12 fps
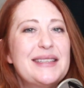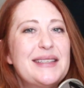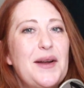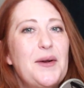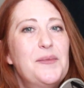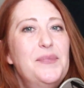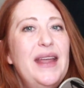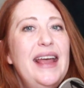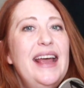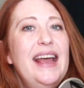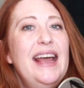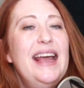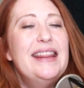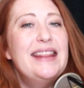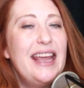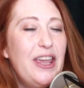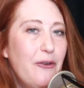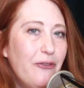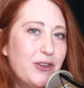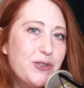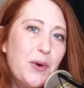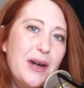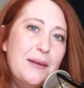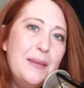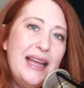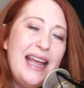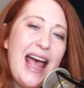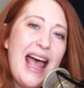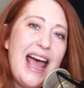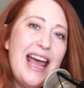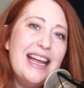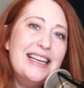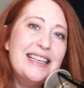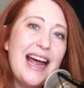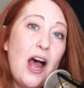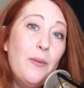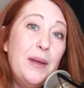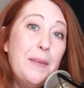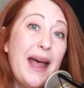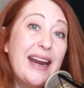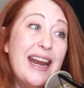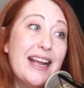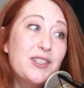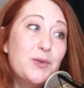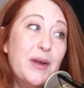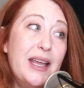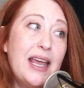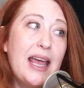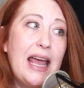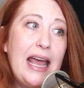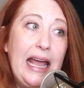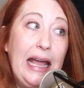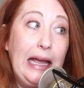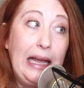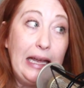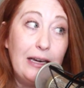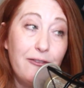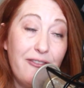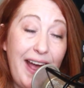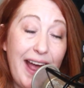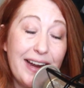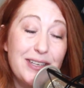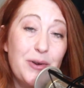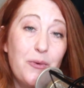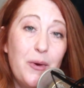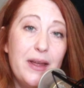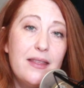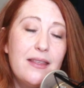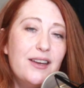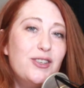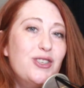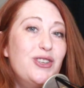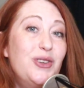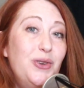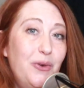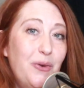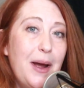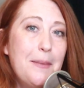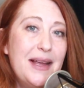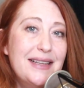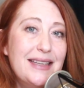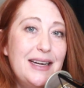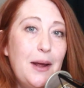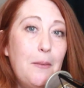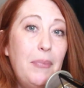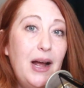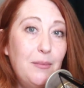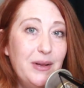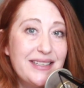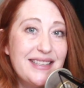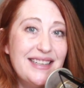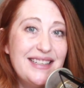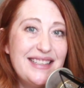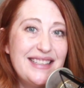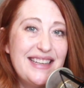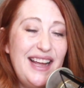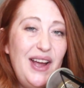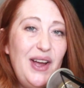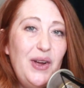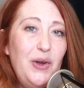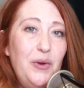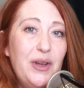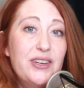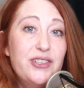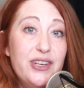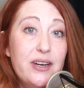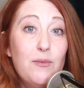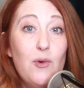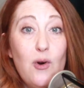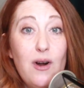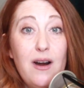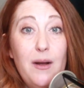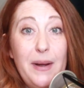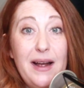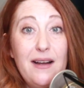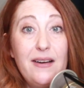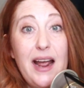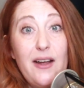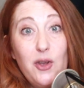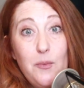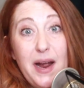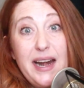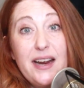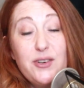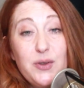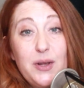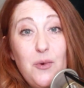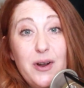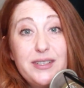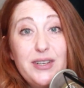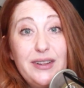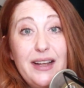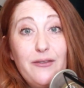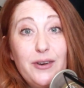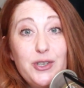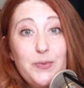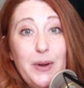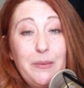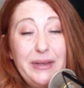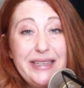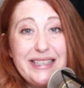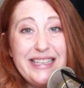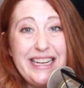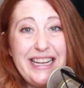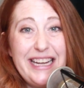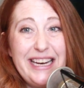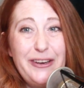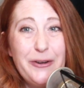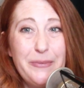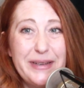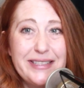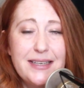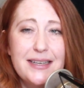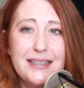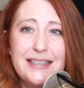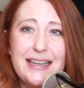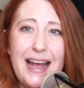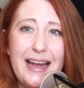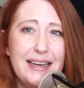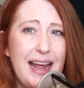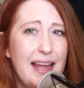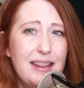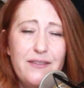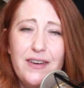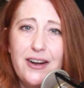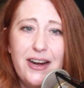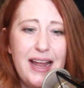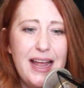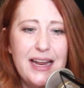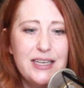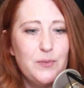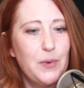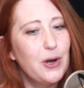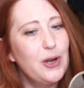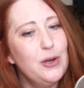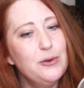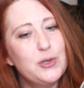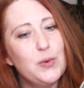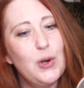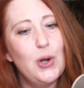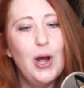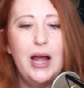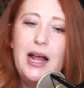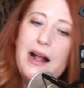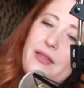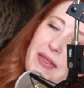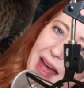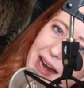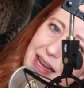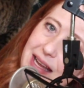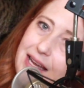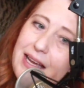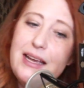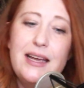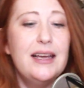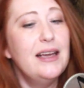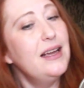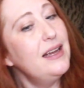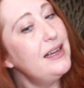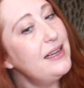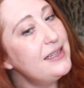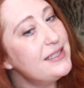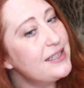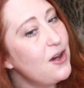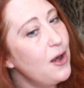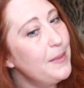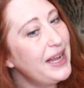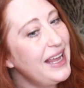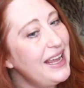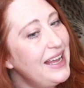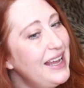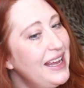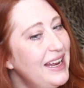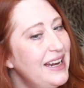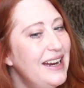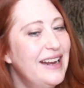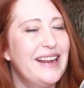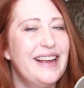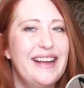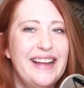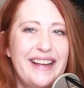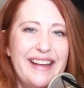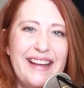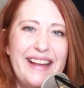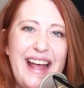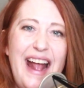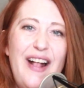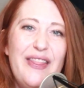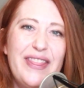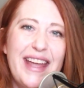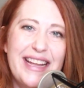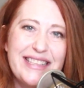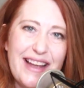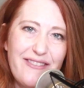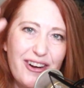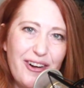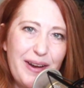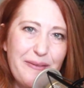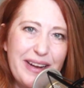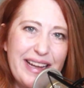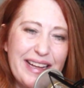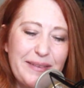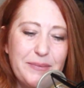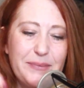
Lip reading: So thank you for joining me, and I'll be back next week, in fact, with 2 amazing publicists who can share more about how you might actually want to leverage publicity in your business. And at the very end, per usual, that is Karma Kitten. Thanks. Have a great week.